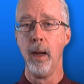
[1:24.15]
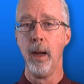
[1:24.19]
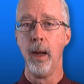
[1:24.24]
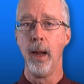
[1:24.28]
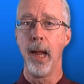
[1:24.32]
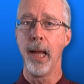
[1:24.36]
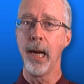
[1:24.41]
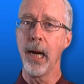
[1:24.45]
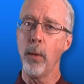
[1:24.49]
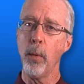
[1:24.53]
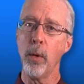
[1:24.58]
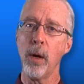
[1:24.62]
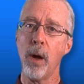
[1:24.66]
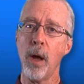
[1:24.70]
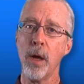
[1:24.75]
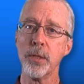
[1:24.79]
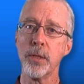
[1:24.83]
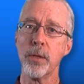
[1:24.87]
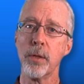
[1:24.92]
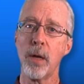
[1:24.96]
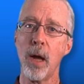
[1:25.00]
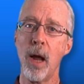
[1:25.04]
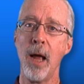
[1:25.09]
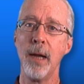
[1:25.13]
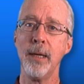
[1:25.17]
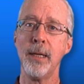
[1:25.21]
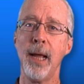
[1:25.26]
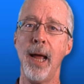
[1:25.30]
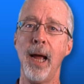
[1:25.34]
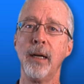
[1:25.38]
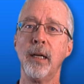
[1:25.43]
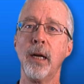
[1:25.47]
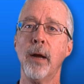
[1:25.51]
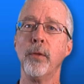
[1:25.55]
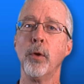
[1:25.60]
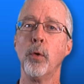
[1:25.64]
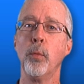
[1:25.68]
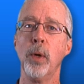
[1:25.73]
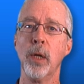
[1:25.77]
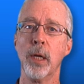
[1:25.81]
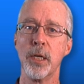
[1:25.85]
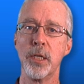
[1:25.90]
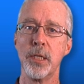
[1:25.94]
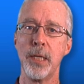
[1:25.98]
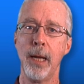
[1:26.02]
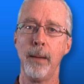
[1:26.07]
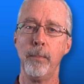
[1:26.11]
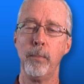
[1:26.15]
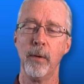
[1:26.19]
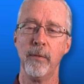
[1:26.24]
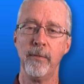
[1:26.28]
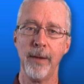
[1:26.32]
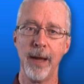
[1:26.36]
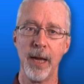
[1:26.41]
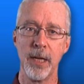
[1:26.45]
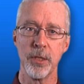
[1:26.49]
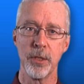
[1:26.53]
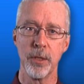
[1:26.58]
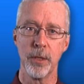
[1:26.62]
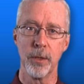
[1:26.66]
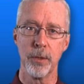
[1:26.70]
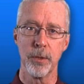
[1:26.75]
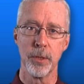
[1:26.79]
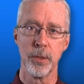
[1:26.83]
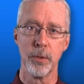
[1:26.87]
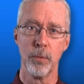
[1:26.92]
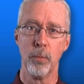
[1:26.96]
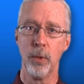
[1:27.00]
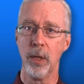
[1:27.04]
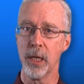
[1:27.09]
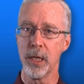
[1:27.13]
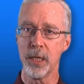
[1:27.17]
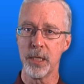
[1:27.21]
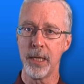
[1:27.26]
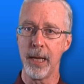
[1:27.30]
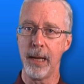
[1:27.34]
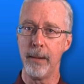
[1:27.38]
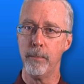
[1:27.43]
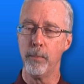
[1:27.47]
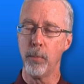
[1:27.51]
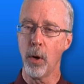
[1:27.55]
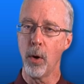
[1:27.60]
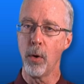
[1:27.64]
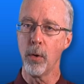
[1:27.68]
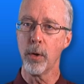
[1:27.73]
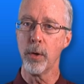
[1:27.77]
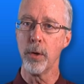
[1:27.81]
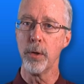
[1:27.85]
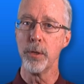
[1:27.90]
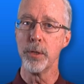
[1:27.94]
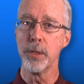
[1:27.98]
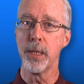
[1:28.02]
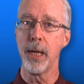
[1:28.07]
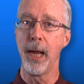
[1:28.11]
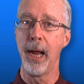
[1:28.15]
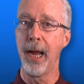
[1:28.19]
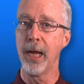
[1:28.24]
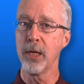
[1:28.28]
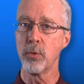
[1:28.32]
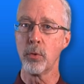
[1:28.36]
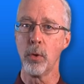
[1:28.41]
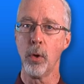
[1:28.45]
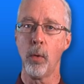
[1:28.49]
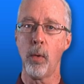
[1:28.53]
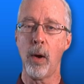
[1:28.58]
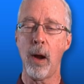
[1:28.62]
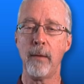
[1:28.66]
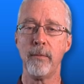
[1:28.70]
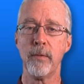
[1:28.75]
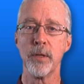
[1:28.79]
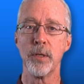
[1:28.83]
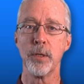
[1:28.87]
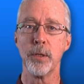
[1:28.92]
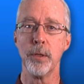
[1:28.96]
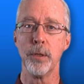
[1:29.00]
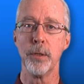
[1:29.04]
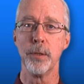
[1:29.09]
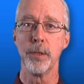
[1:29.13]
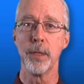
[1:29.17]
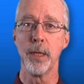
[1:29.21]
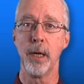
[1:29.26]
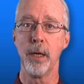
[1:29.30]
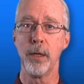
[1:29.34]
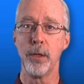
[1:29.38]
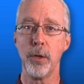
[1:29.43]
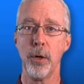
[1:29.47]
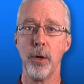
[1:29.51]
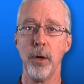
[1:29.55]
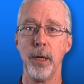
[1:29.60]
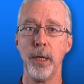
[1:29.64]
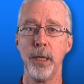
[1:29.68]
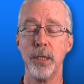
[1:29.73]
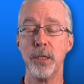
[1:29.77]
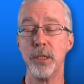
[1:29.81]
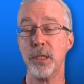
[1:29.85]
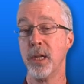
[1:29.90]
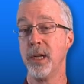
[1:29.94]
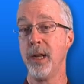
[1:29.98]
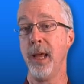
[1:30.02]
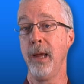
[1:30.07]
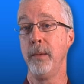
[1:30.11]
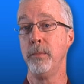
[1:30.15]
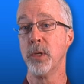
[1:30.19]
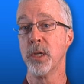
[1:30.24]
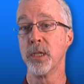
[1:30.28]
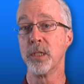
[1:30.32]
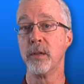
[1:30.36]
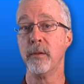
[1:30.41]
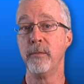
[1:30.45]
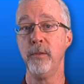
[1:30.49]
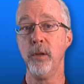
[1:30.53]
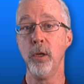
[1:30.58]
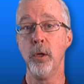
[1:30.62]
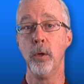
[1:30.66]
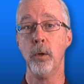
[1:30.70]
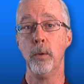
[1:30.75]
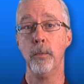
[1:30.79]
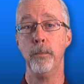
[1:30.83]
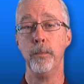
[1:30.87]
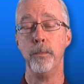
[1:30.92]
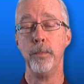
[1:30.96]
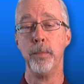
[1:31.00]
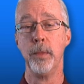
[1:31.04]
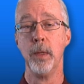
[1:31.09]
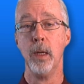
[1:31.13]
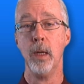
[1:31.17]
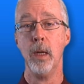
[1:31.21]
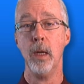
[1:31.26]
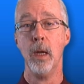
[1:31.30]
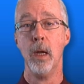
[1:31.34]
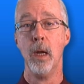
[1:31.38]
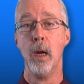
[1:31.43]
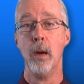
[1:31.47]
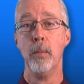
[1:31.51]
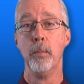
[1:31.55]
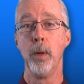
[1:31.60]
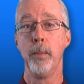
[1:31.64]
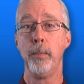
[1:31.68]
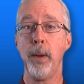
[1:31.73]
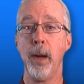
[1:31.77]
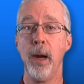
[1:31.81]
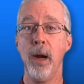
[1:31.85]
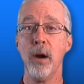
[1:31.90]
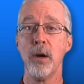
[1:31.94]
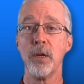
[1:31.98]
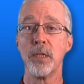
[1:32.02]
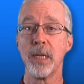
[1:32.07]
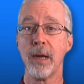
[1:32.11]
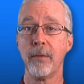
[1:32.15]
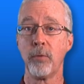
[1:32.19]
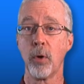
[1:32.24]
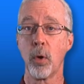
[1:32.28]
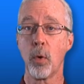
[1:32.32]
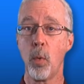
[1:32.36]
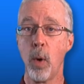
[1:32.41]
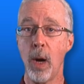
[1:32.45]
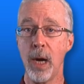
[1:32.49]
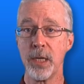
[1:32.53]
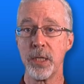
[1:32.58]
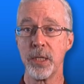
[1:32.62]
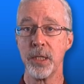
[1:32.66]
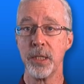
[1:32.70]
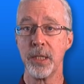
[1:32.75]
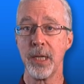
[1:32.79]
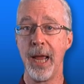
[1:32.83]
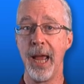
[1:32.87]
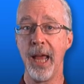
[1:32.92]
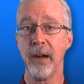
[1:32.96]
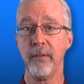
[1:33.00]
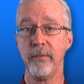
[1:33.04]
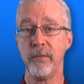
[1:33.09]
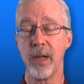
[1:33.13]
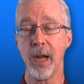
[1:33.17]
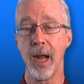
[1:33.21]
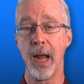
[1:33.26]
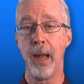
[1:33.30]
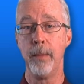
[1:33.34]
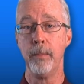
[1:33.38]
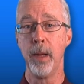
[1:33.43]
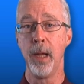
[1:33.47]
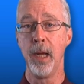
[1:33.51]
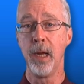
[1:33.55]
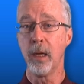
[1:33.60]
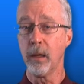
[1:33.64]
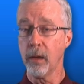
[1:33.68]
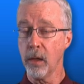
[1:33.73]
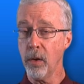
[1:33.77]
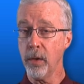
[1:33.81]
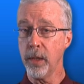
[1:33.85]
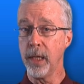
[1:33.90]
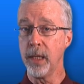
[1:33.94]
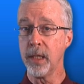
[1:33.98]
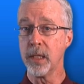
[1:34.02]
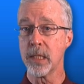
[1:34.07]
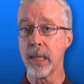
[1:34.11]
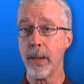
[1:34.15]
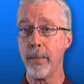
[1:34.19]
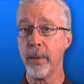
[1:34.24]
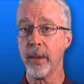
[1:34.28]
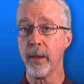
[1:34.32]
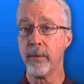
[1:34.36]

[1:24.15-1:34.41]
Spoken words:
And I would also contact other real estate professionals, real estate brokers, escrow officers, and attorneys, to name just a few. Prepare several questions ahead of time, including some of the